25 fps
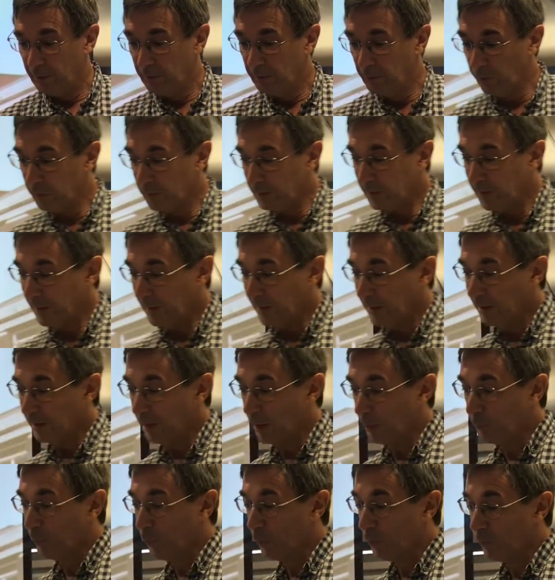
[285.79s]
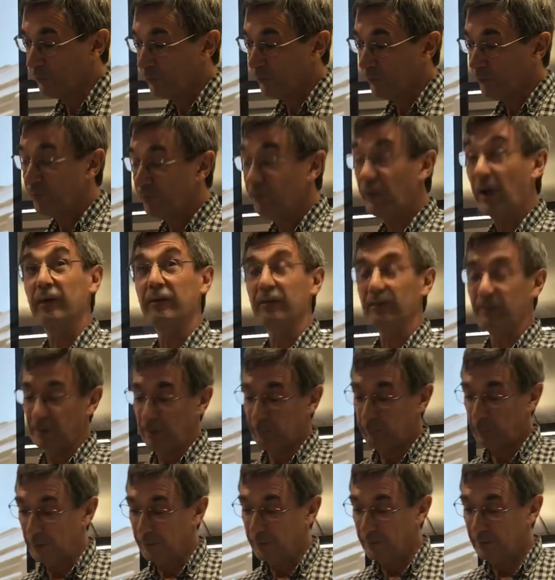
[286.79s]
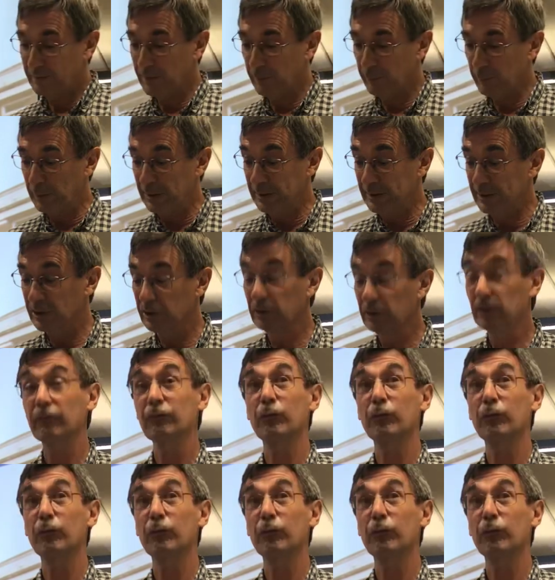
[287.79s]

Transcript: not kicking up more of a fuss about the demolition